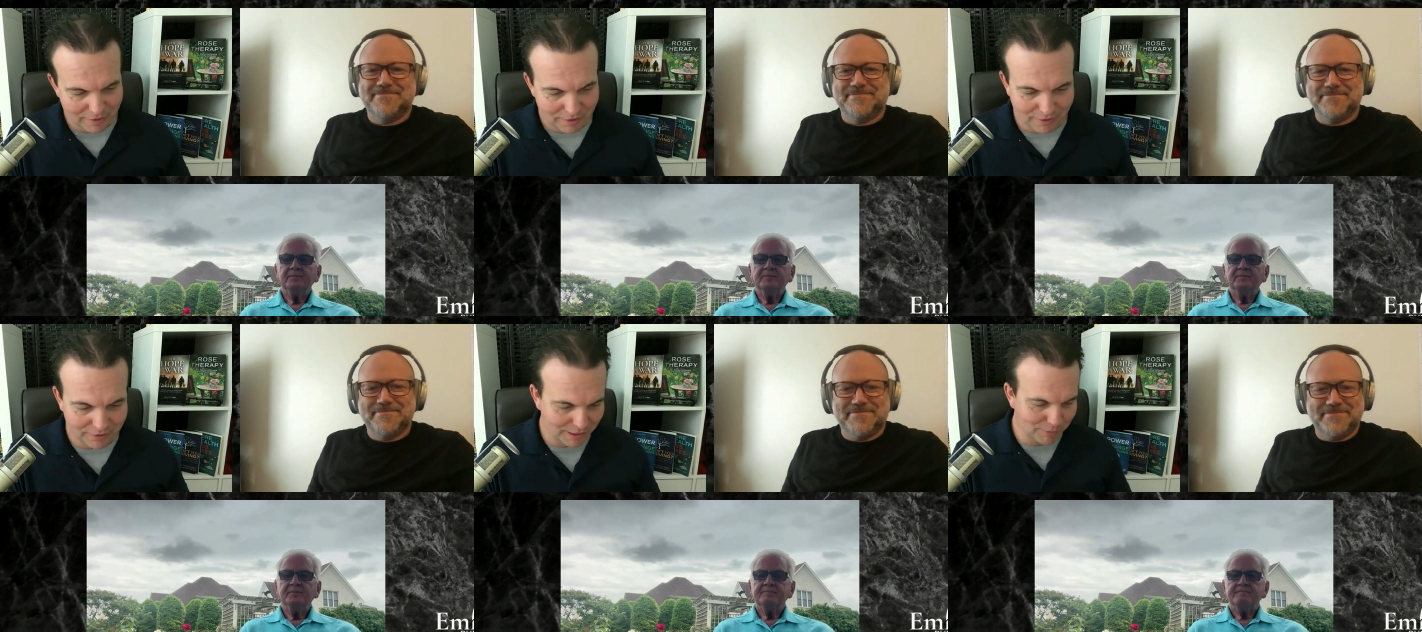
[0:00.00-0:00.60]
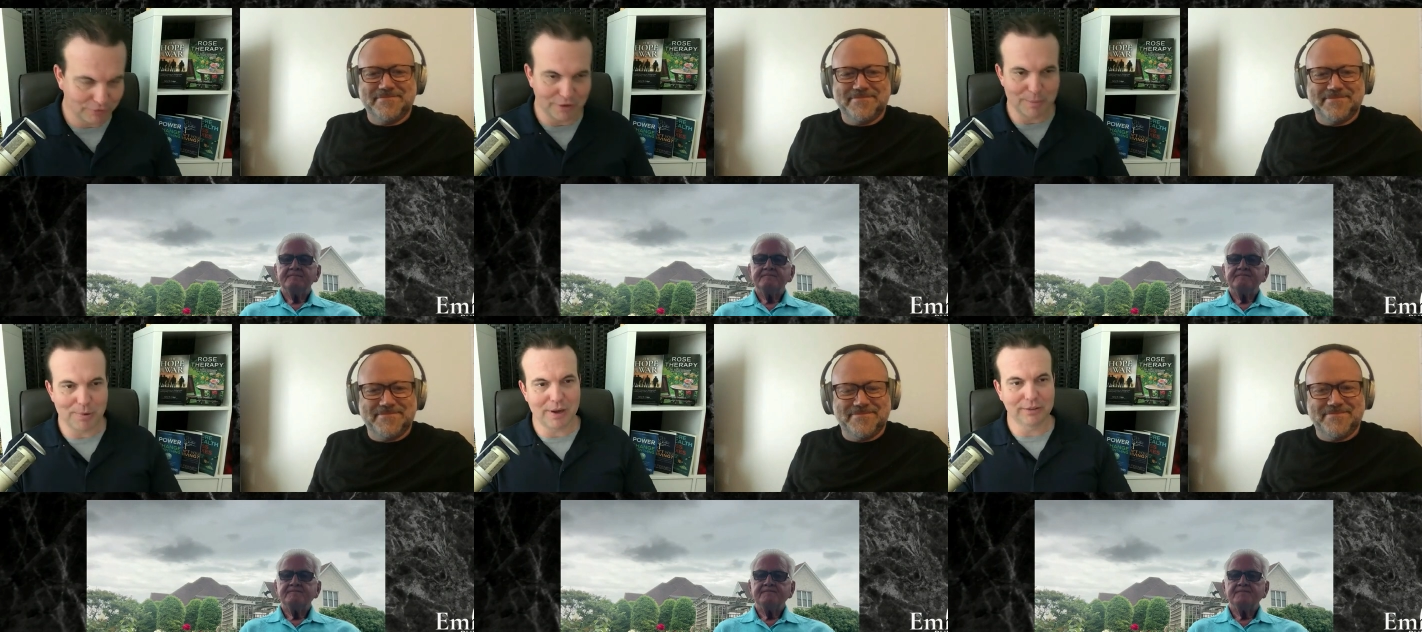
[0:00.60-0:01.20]
Speaker 1: on the
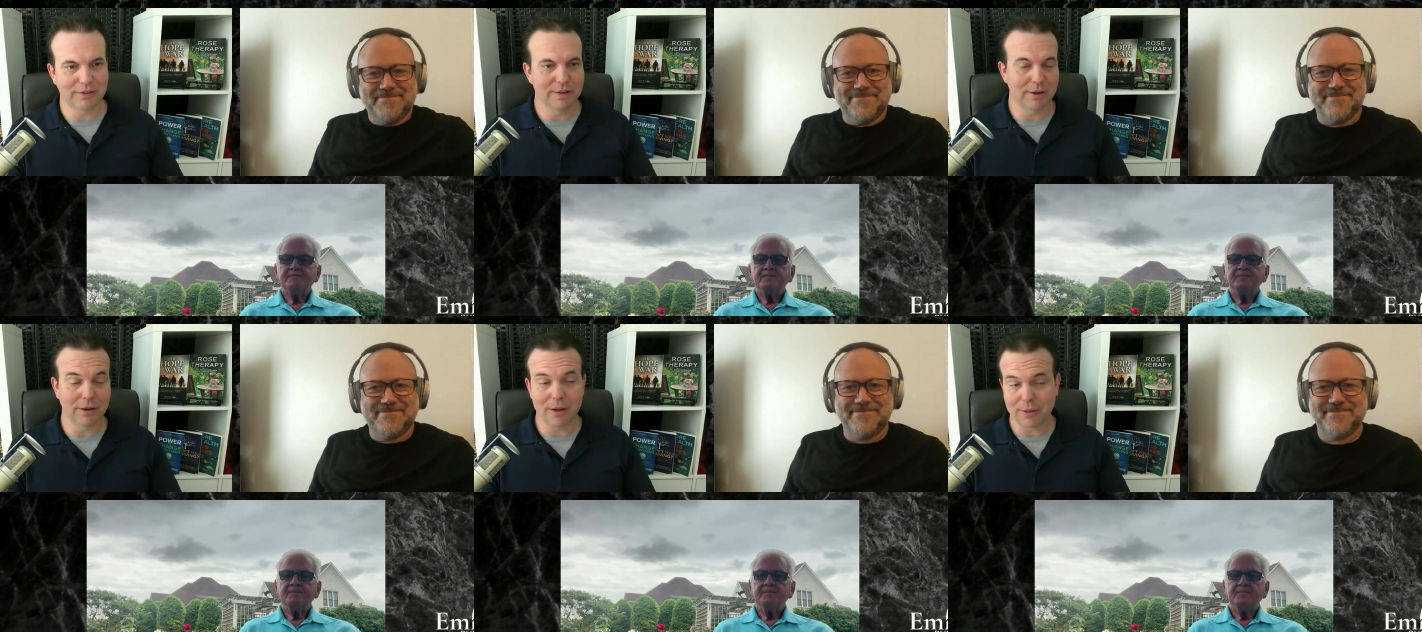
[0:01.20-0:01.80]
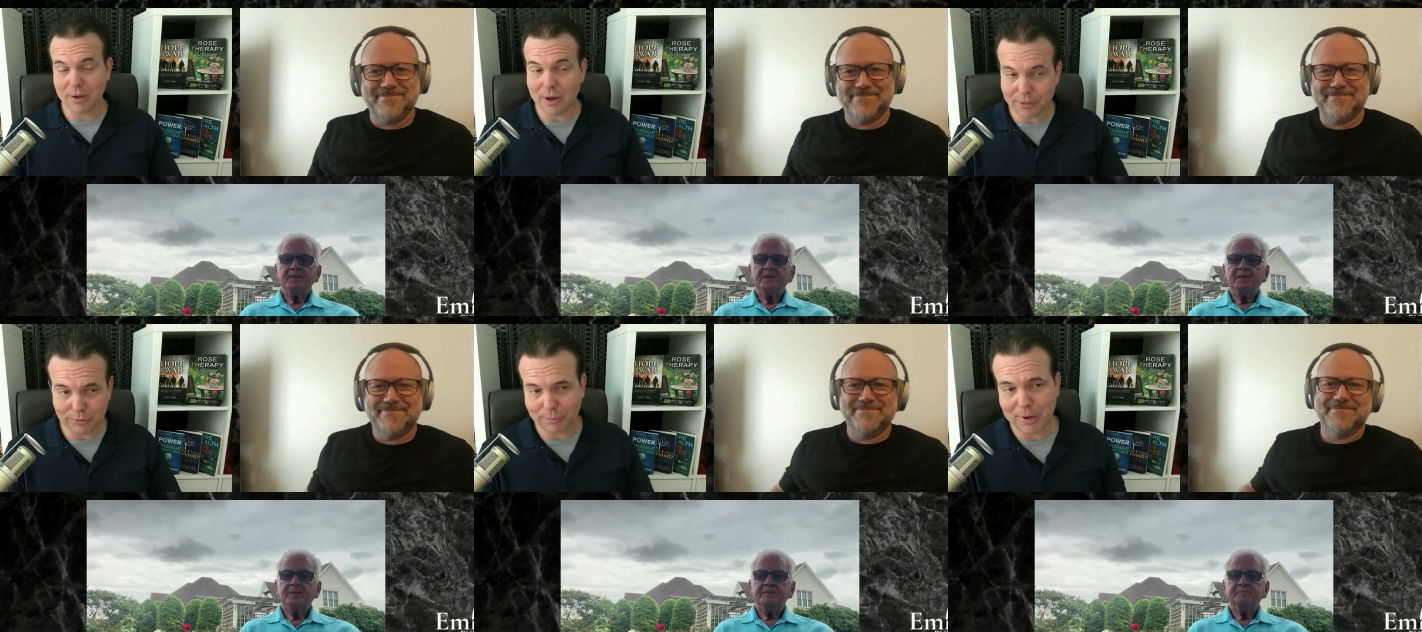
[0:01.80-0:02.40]
Emissary Pod uh, uh
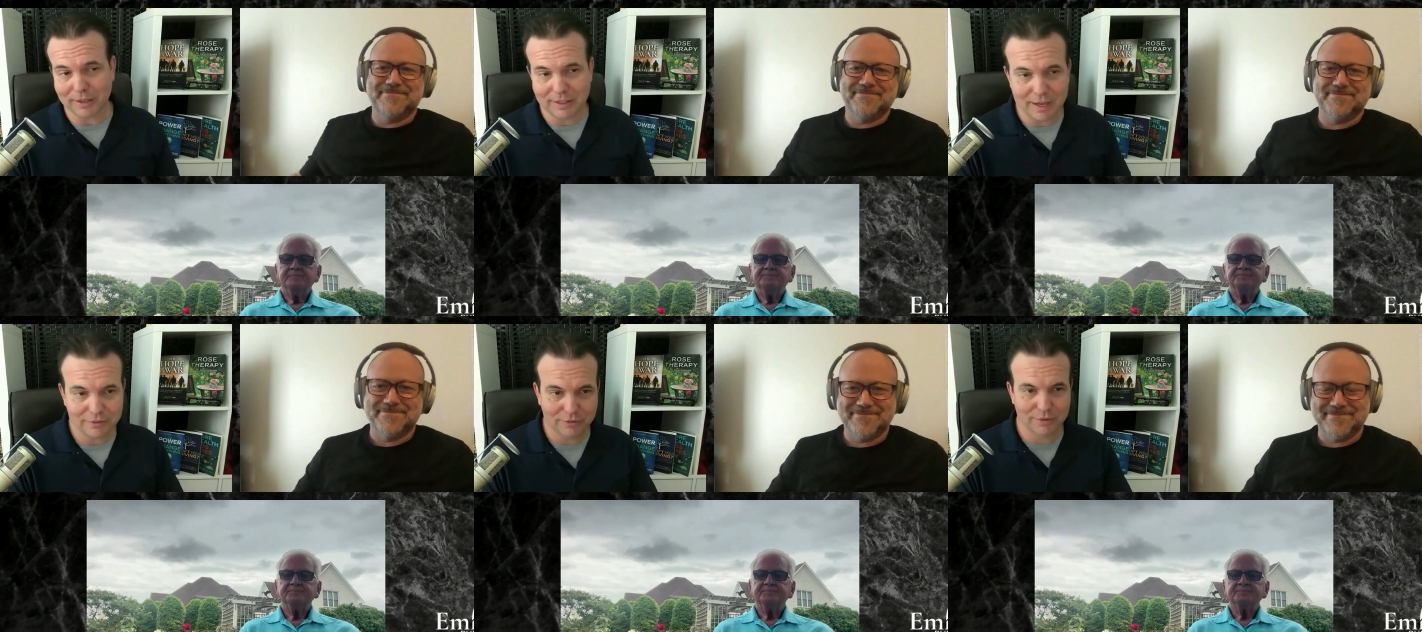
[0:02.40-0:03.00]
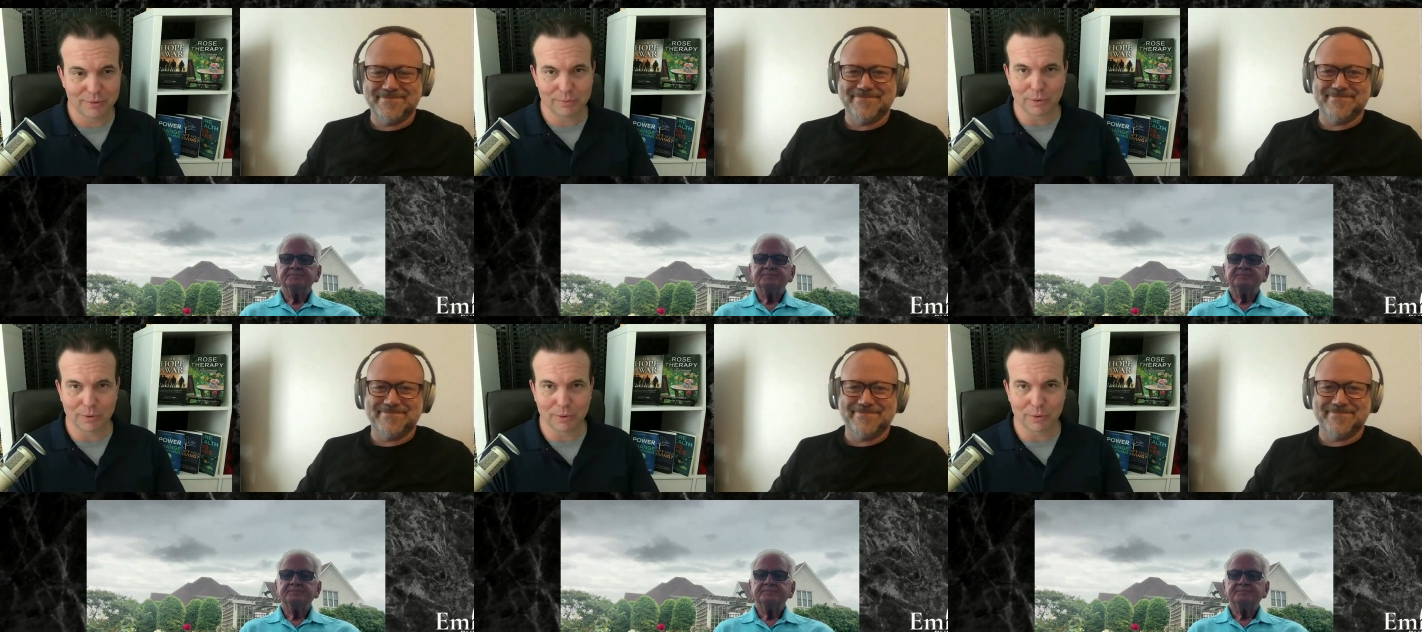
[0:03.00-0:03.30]
Authors Podcast,